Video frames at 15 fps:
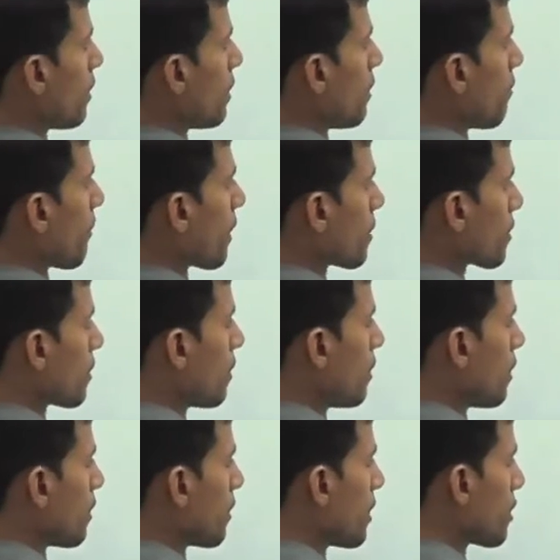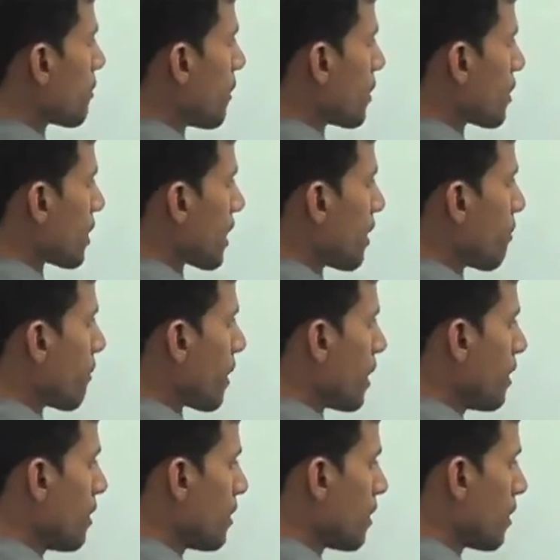means this must give
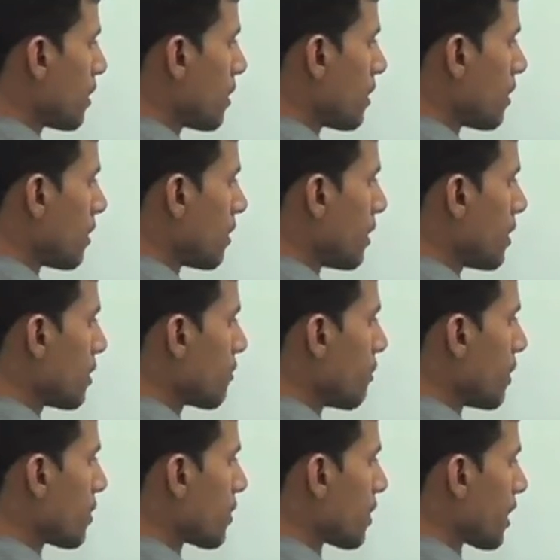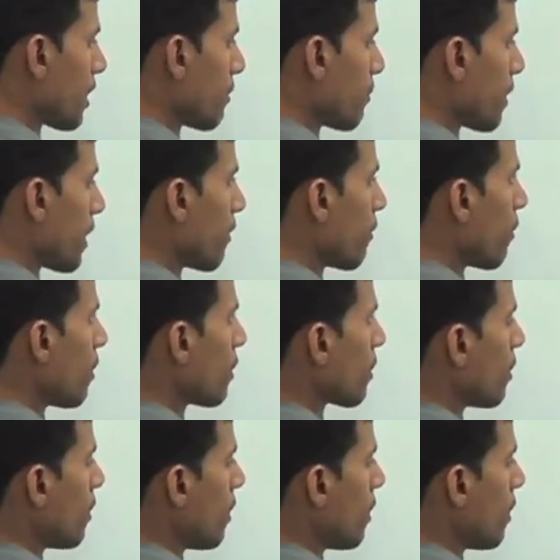me what?